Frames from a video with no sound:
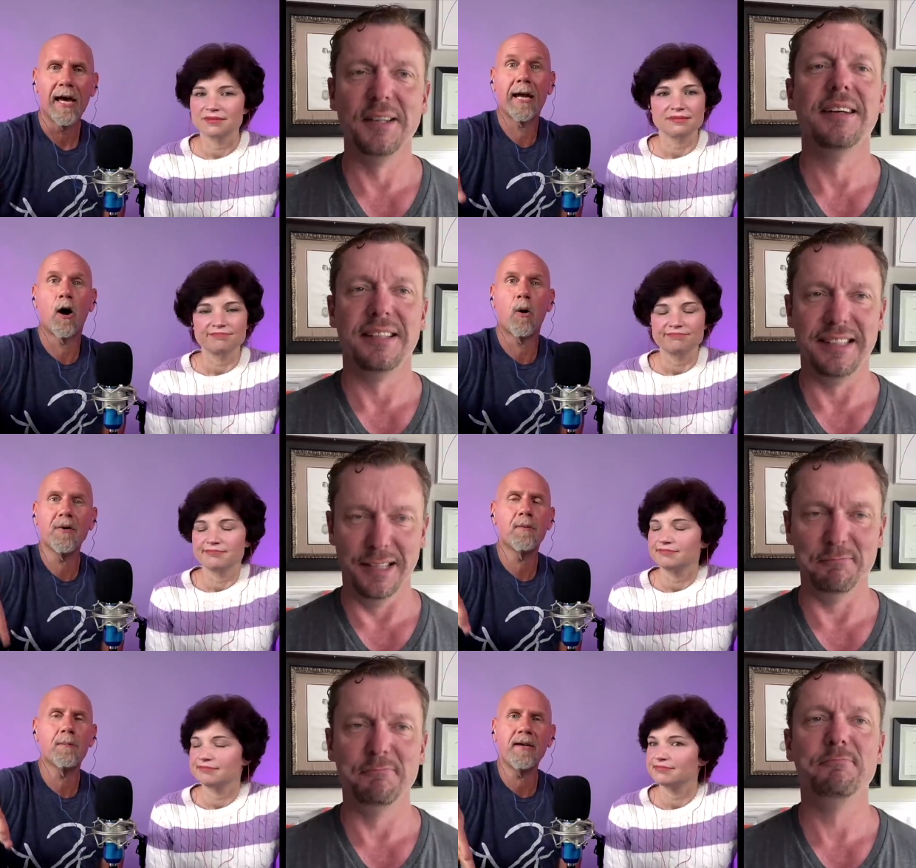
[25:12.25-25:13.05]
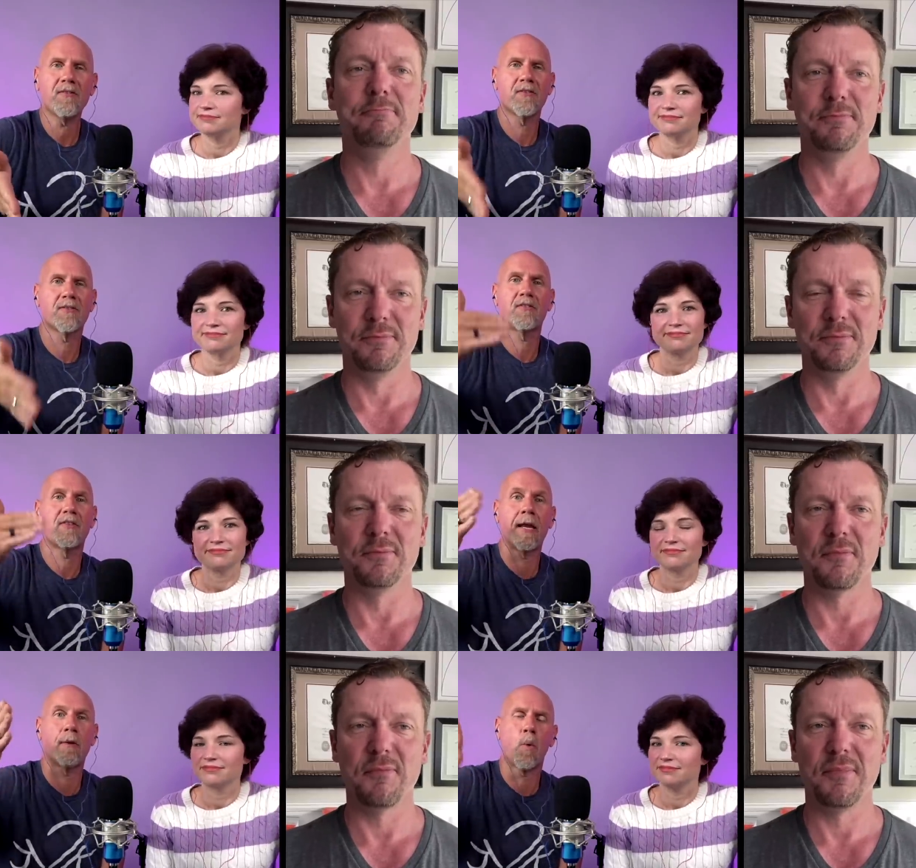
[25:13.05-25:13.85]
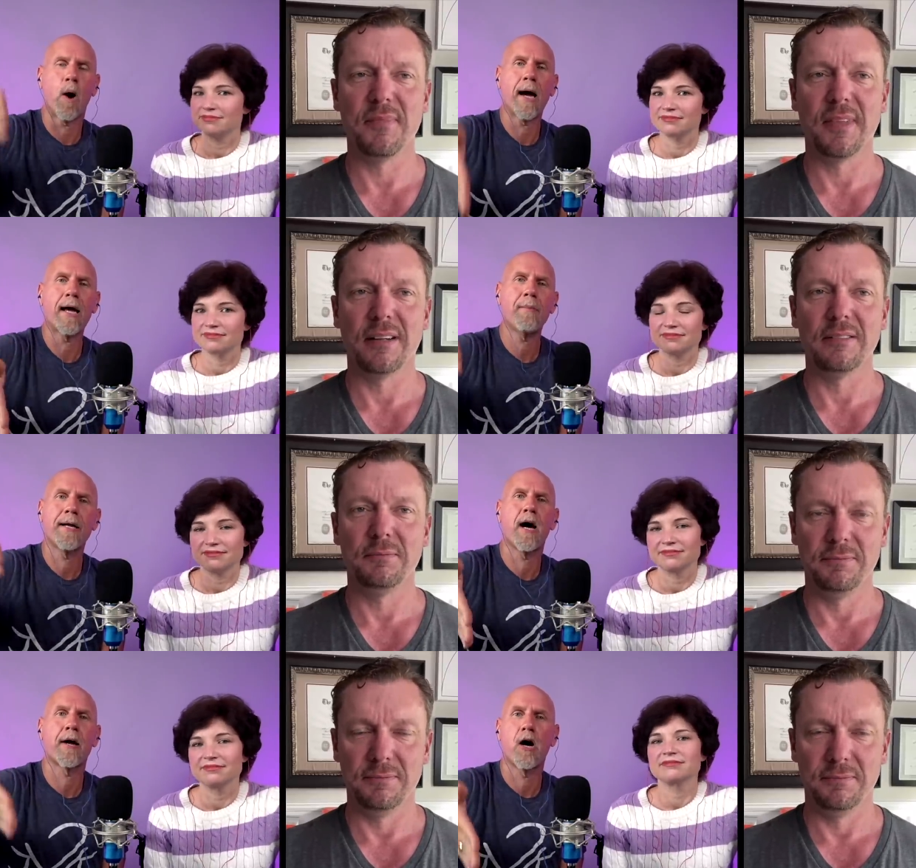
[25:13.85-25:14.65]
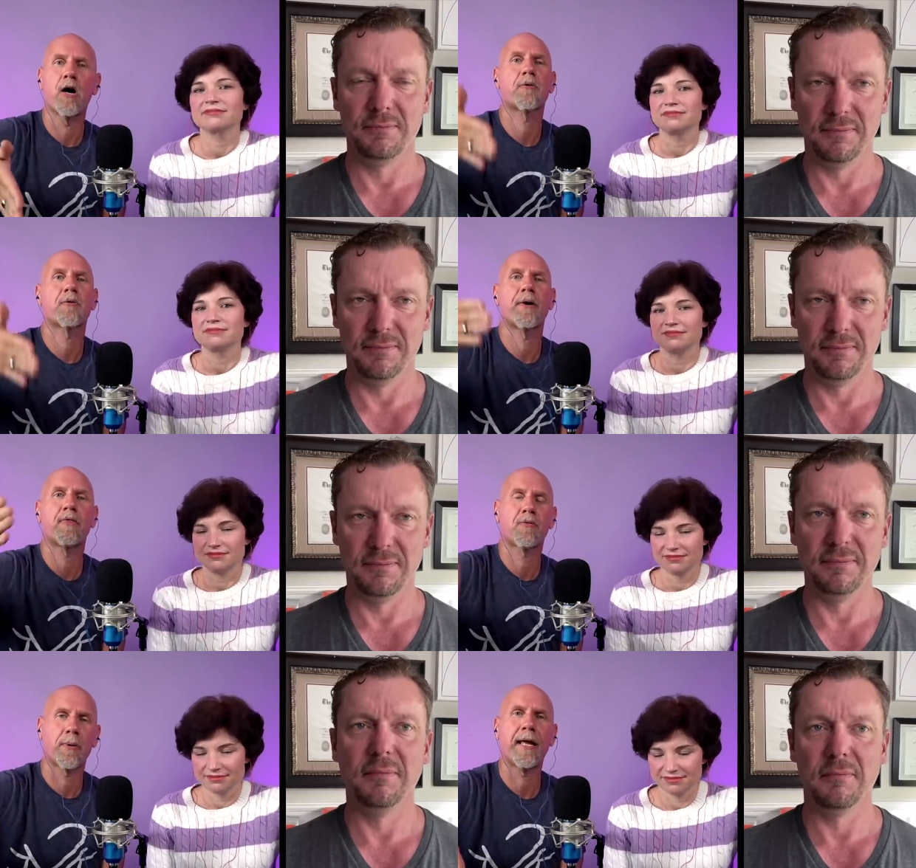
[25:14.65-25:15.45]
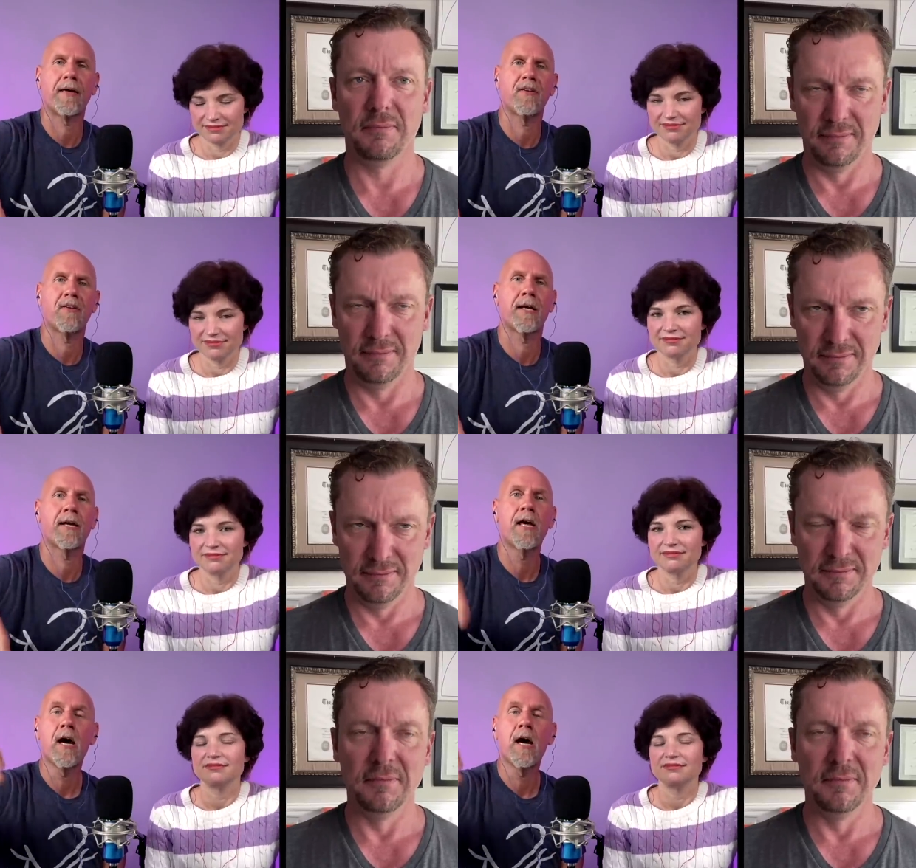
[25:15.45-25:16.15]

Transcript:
Speaker 1: And it always amazes us that why am I not hungry 3 days in,